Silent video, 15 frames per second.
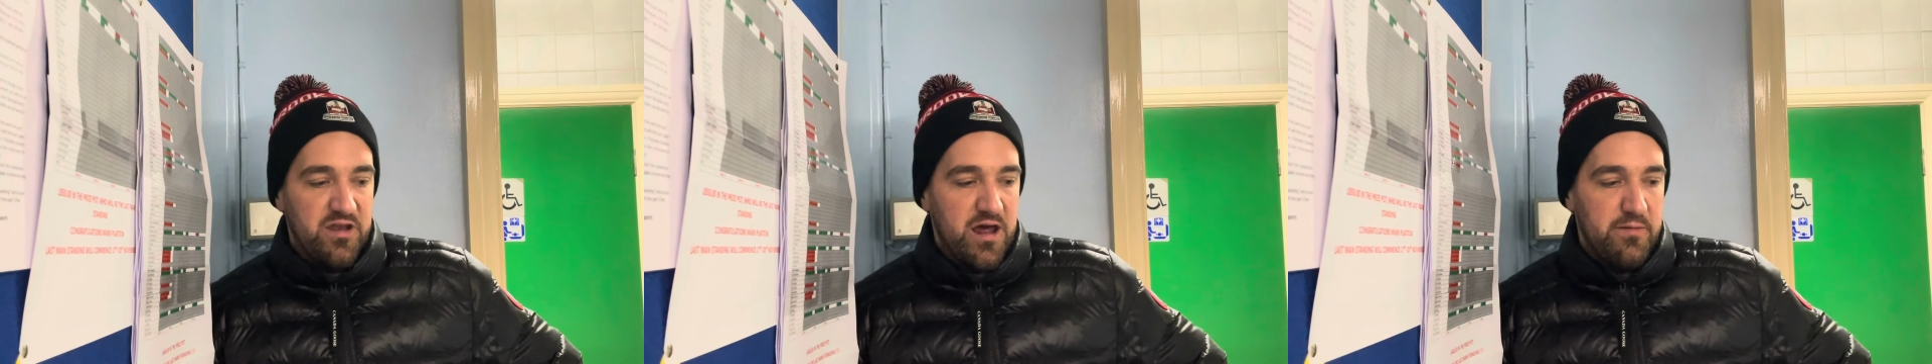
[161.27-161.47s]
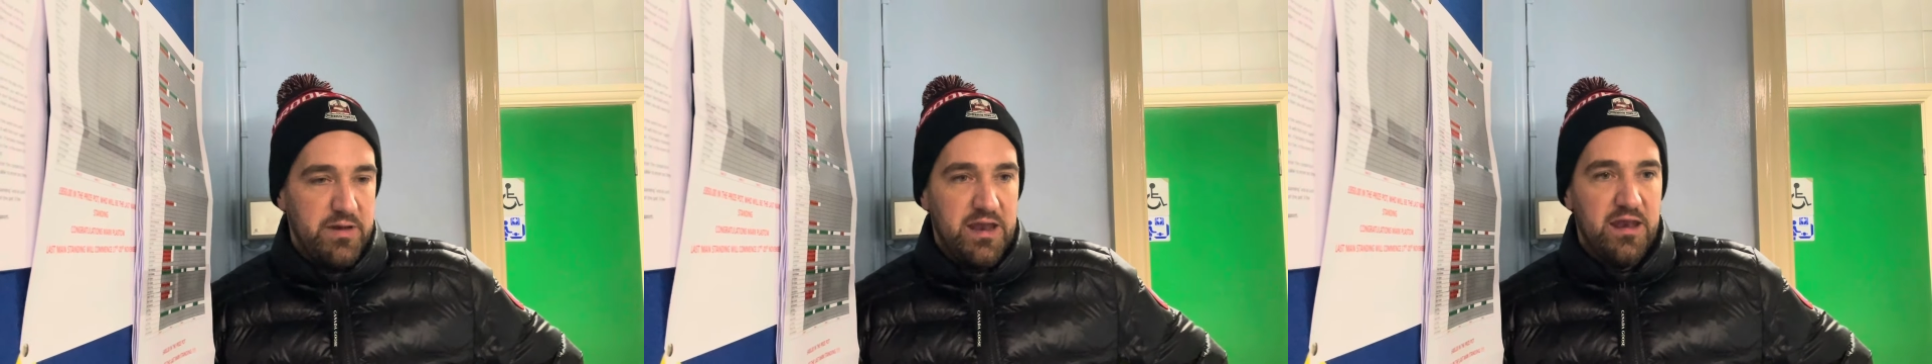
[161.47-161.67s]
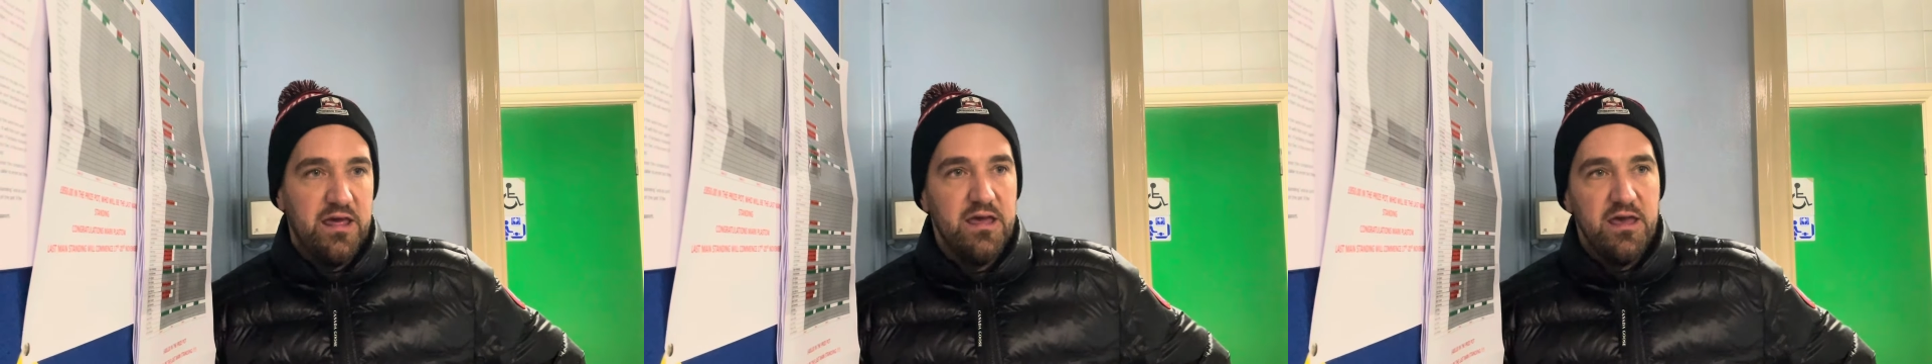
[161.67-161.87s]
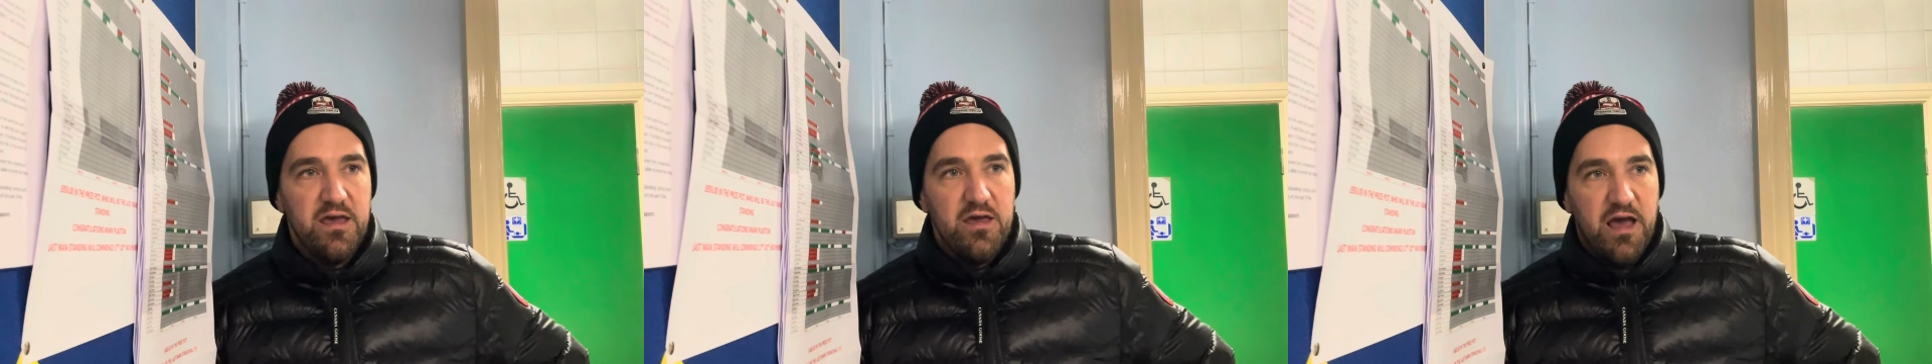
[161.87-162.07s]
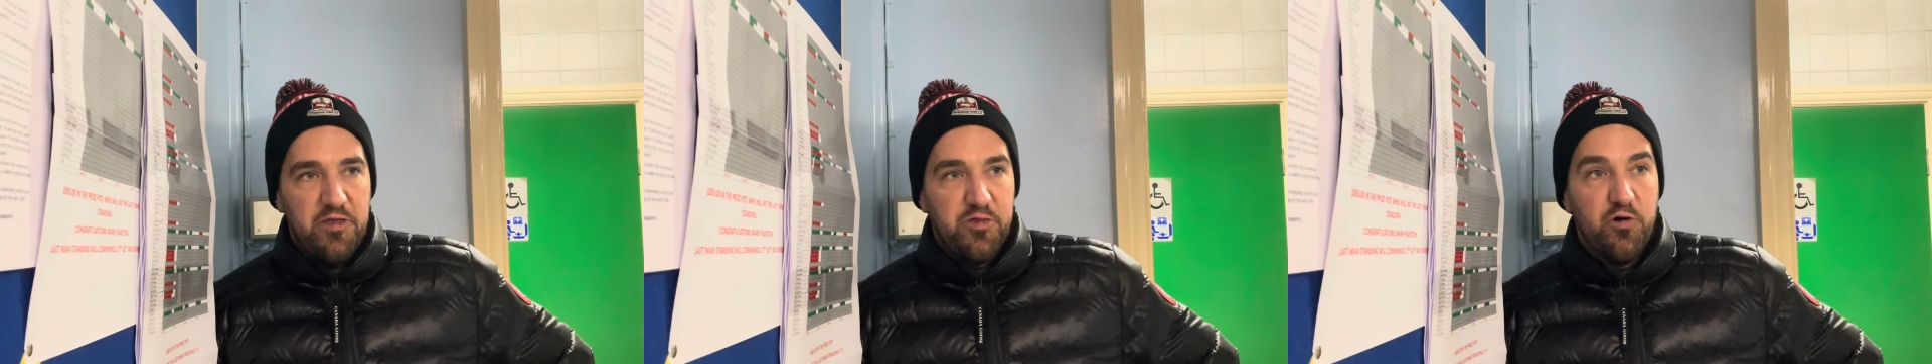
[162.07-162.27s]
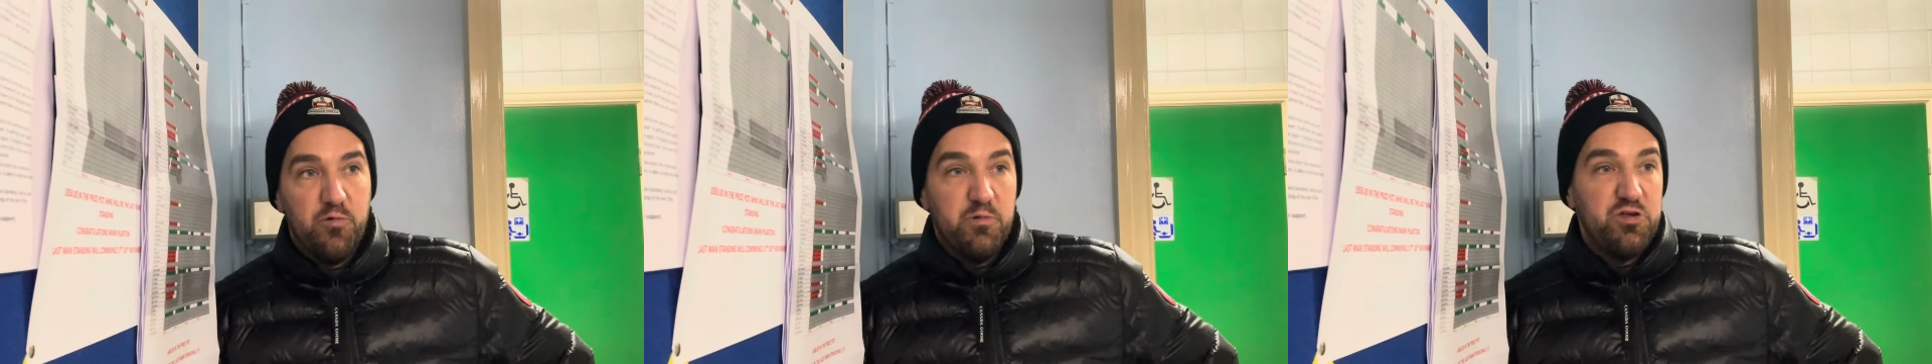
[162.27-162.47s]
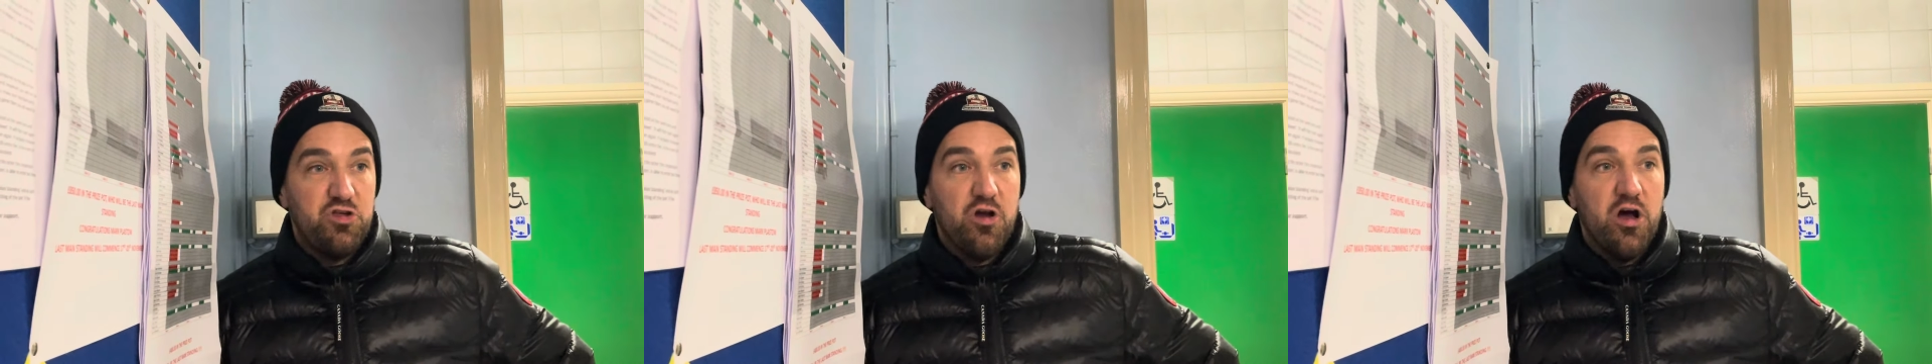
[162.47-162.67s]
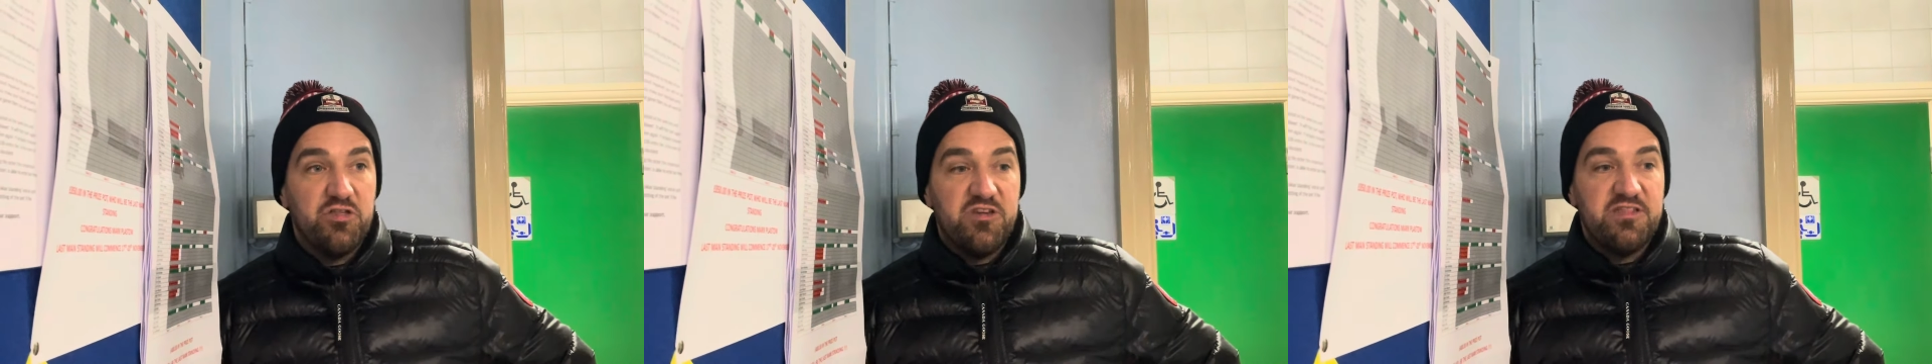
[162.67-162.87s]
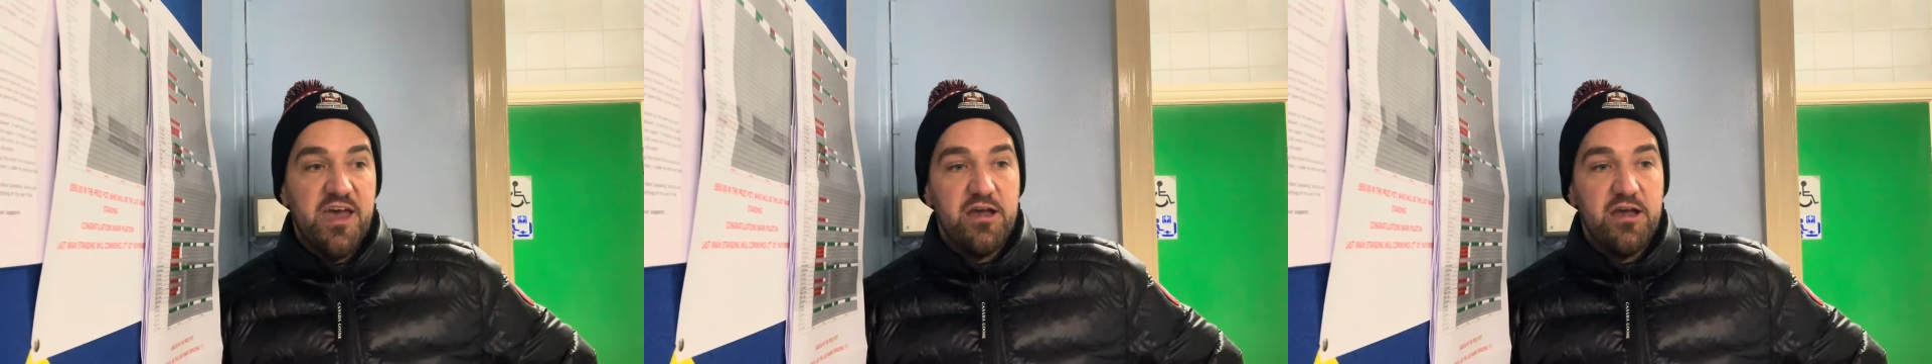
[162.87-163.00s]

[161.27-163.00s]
You know, I mean, I thought we started to